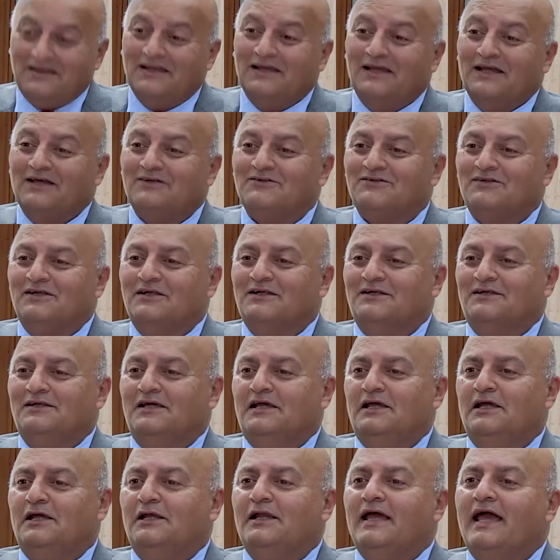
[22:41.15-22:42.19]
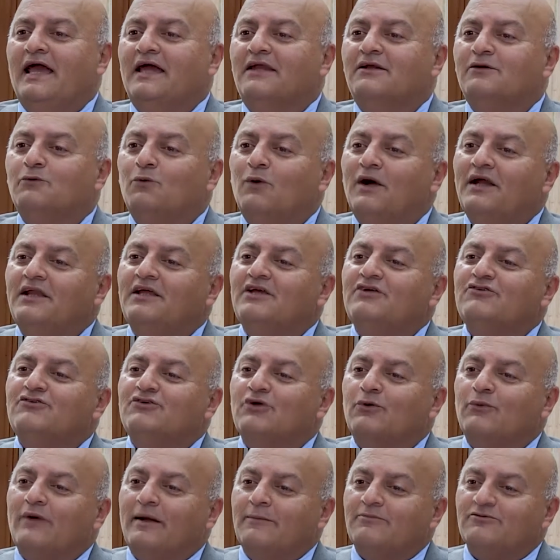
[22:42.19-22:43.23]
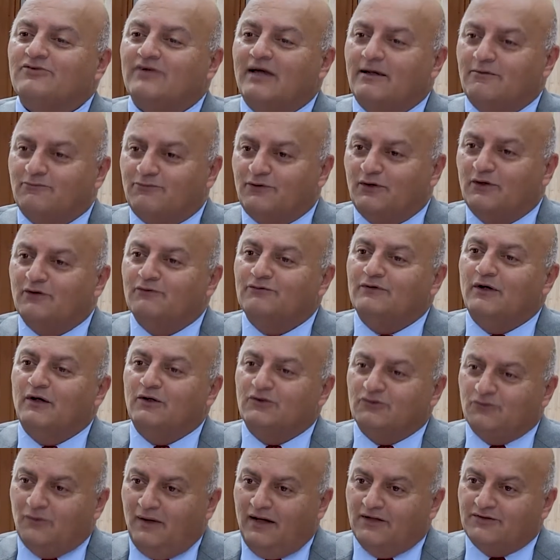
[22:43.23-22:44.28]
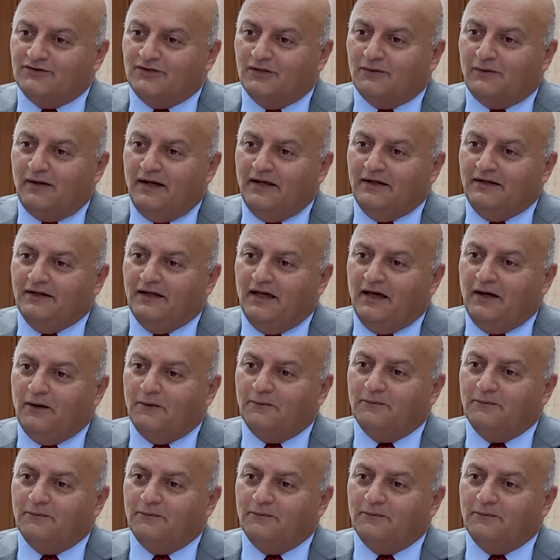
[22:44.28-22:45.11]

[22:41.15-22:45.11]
Yes, indeed. And what is your website for the folks watching right now?